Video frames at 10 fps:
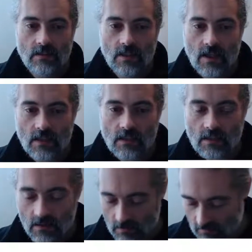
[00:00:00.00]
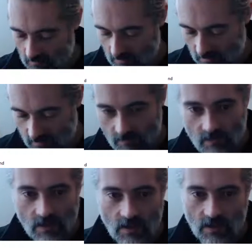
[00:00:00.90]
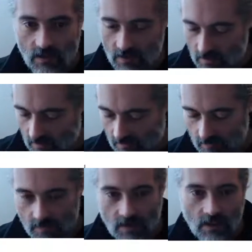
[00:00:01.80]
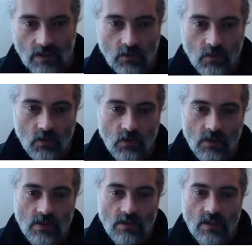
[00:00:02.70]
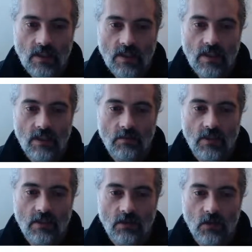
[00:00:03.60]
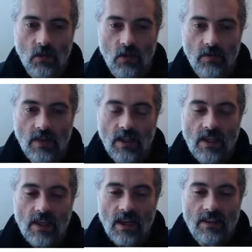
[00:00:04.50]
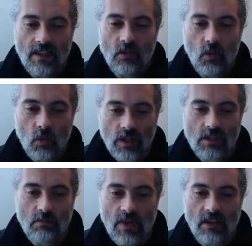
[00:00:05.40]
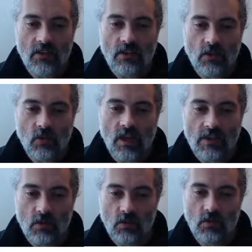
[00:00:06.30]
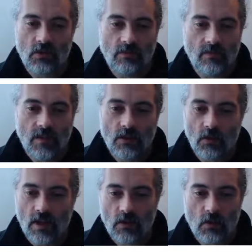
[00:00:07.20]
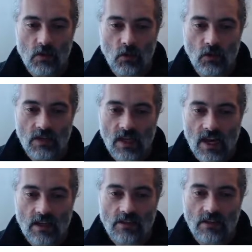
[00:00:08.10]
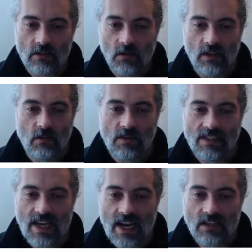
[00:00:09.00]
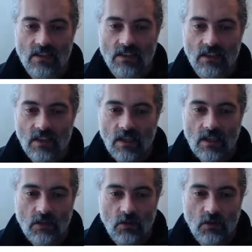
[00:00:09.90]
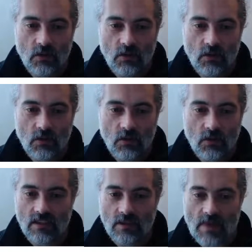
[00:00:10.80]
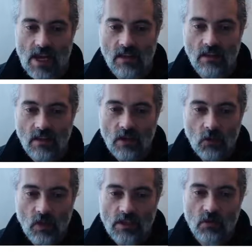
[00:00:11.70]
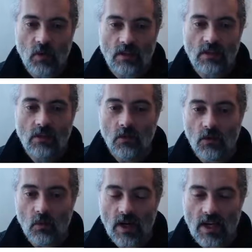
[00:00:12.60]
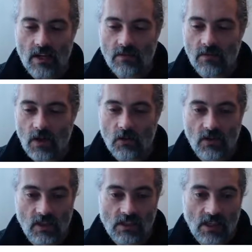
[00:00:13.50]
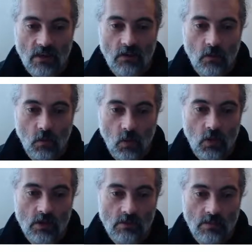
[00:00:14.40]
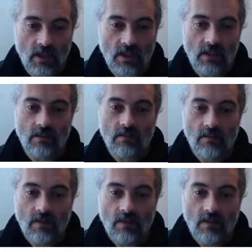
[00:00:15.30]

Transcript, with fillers: text A equals element dot, and then which method do I use? Do I use onText? Do I use text? Do I use H T M L? Which one? Well, the way I found this out was by